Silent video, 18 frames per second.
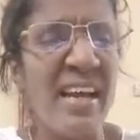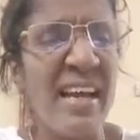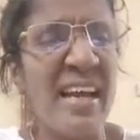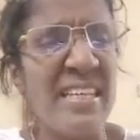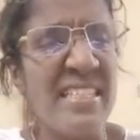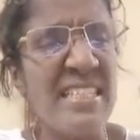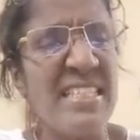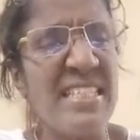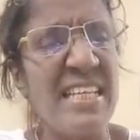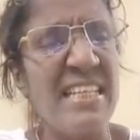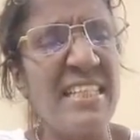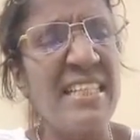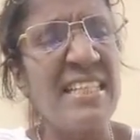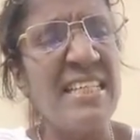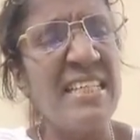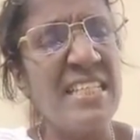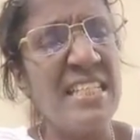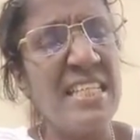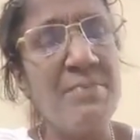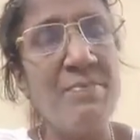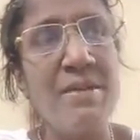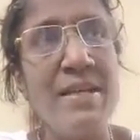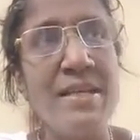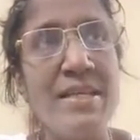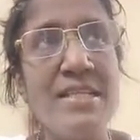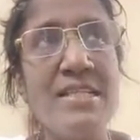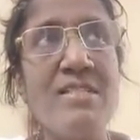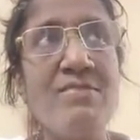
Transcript: assessing the team readiness.